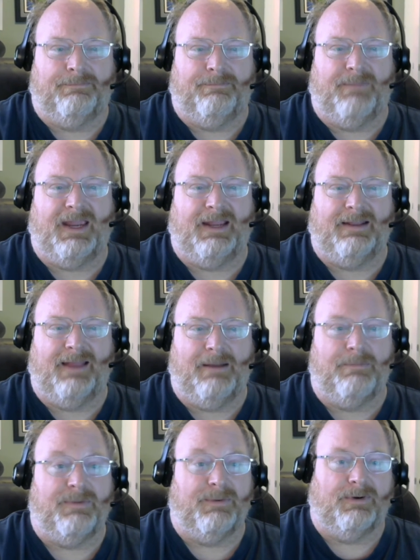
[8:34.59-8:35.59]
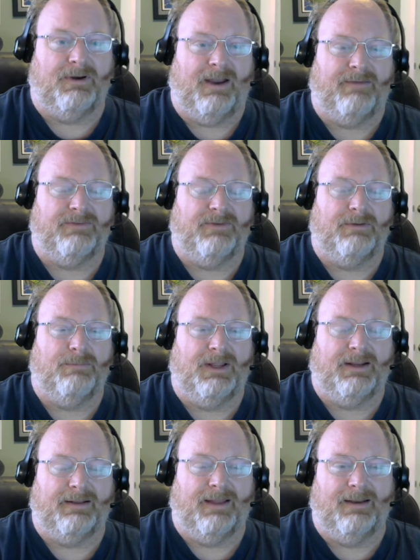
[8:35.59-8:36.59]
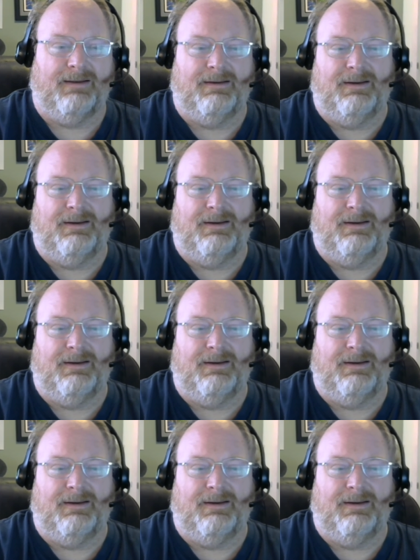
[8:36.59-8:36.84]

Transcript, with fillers: making that and people are having fun playing that.